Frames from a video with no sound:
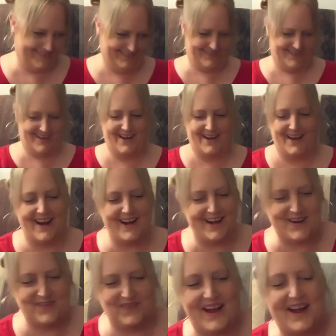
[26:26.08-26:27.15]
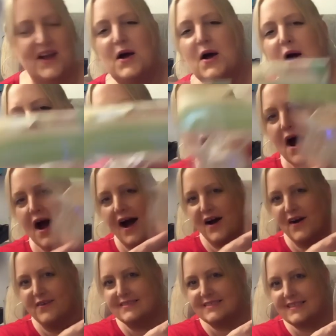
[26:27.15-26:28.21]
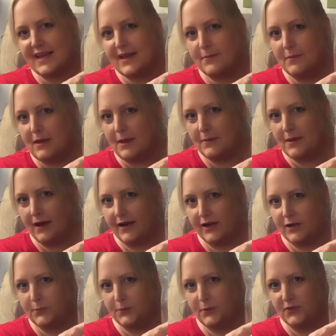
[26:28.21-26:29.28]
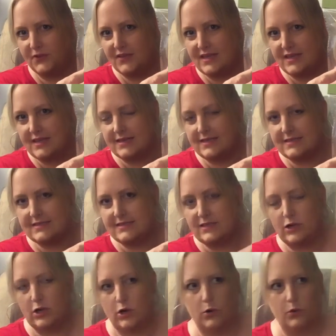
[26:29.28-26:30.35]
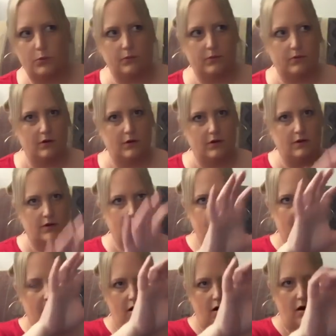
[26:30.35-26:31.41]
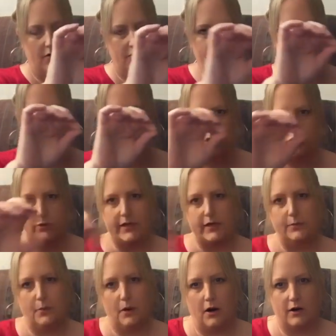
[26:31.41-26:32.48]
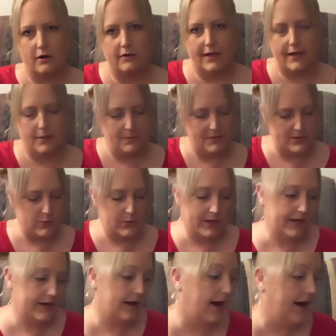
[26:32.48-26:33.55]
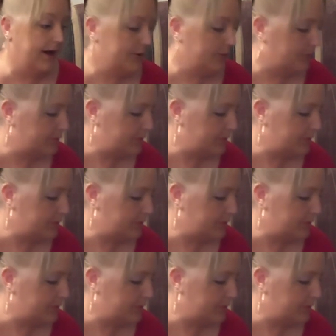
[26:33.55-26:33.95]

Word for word: okay, anyway, I was like, maybe I could put these, you know, on the string part like between I don't